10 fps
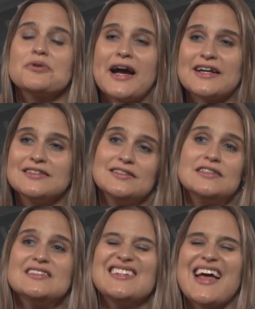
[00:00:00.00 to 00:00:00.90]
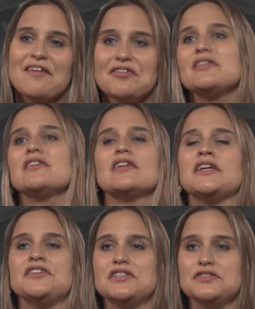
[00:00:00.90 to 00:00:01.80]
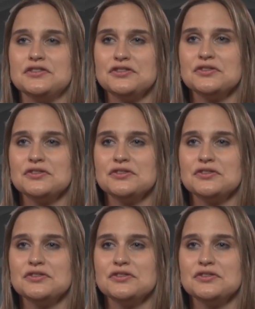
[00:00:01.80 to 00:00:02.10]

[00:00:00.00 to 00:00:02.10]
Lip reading: practices everything that he teaches